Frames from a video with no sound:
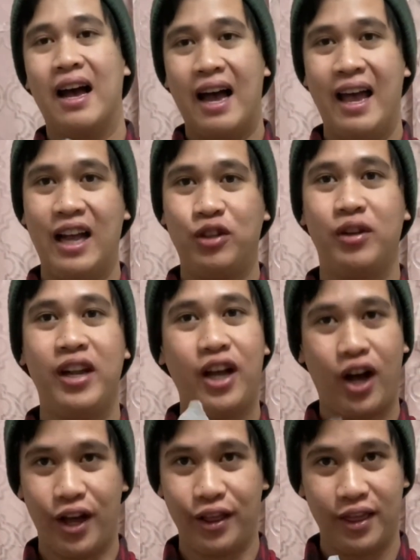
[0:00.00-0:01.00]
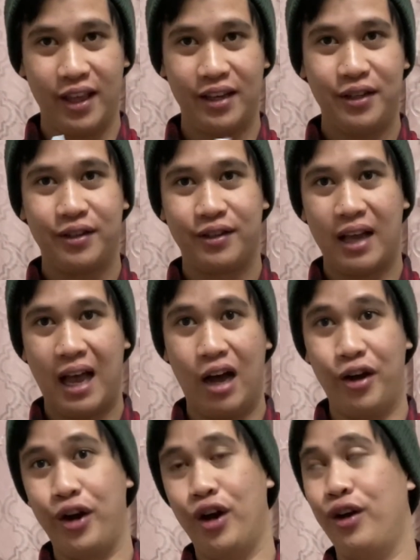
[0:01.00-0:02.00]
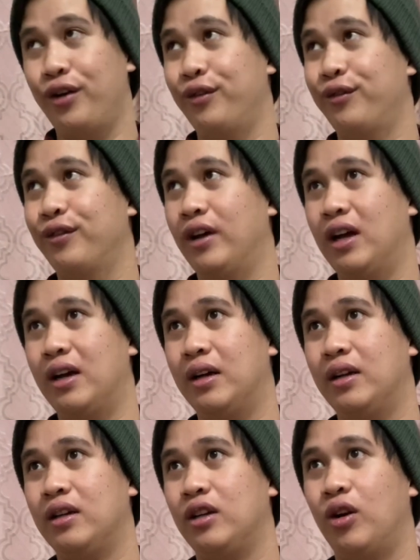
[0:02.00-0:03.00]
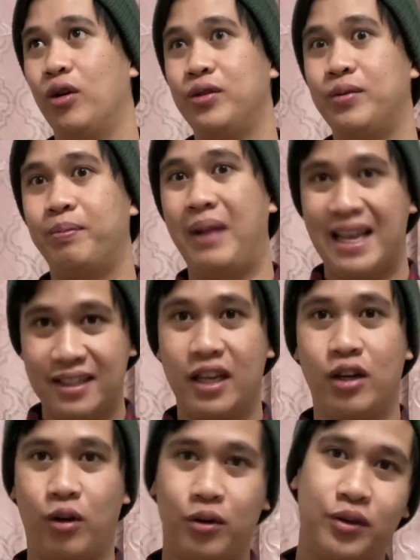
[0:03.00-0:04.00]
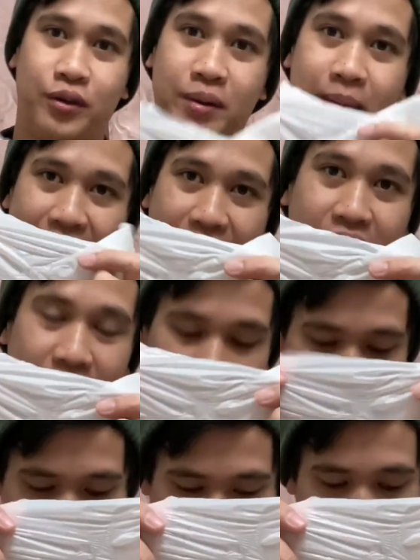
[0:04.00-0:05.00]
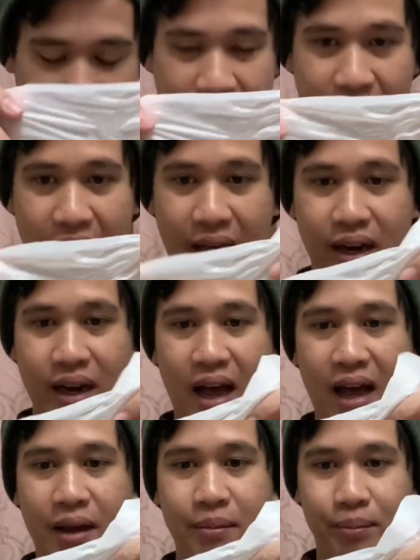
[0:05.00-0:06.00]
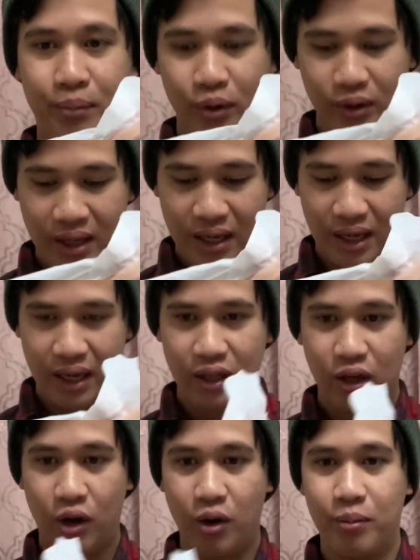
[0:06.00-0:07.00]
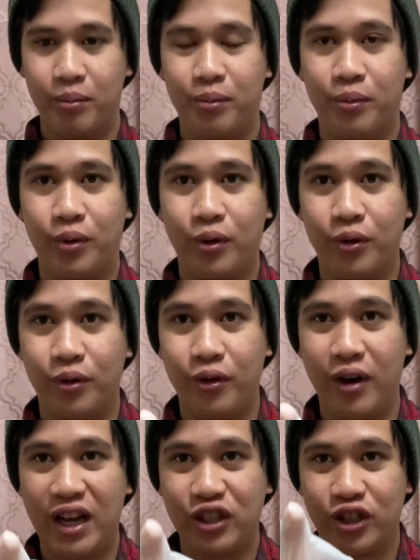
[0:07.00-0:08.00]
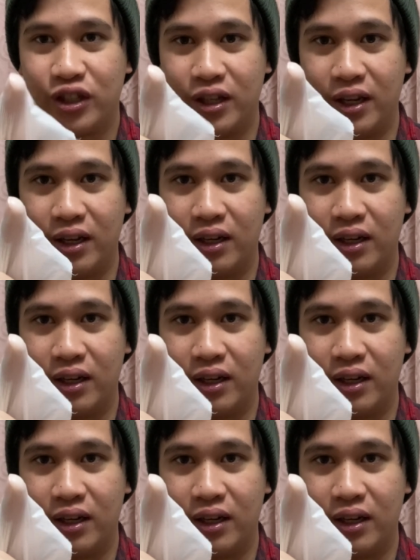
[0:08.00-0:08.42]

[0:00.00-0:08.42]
I actually cut this out of plastic grocery bag, and I'm putting in compression.